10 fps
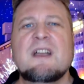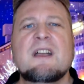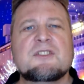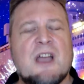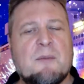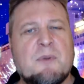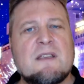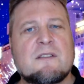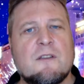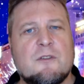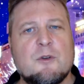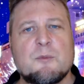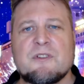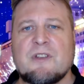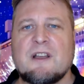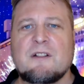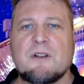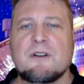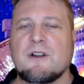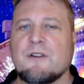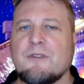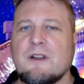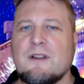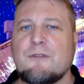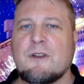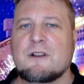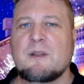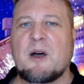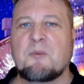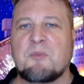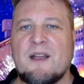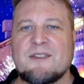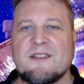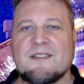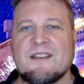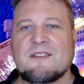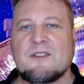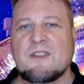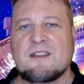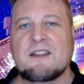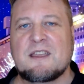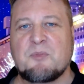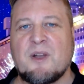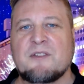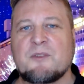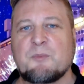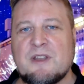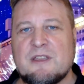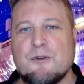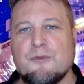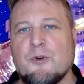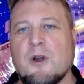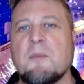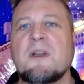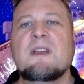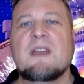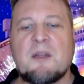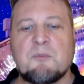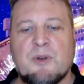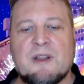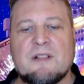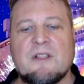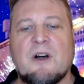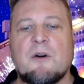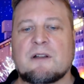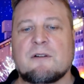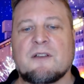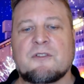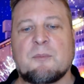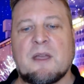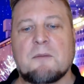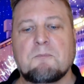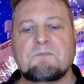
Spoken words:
Japanese consumers, I learned, are very fickle about prices, and so they tend to keep prices pretty uniform and pretty low all across Japan.